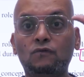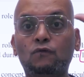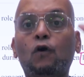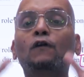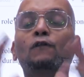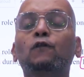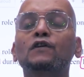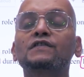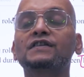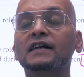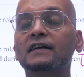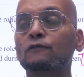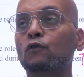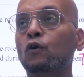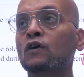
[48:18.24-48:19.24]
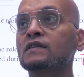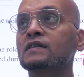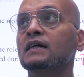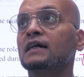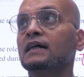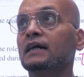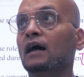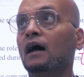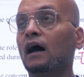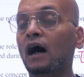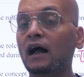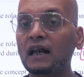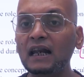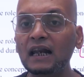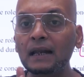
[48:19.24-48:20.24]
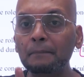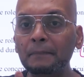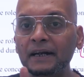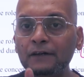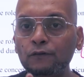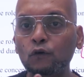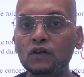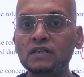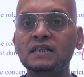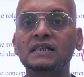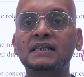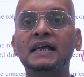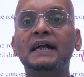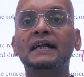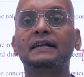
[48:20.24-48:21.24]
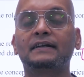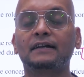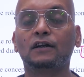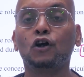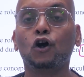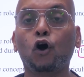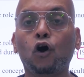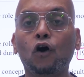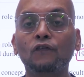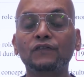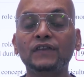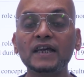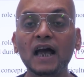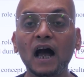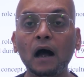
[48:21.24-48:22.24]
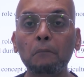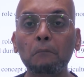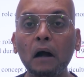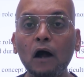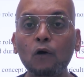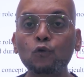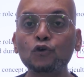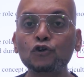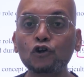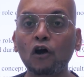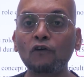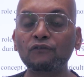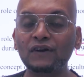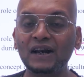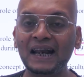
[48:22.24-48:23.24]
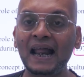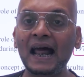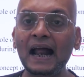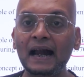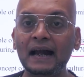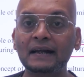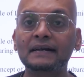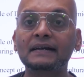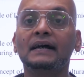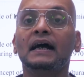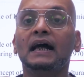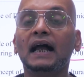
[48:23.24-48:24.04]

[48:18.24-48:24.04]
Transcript: what was done was a limit was set on the amount of land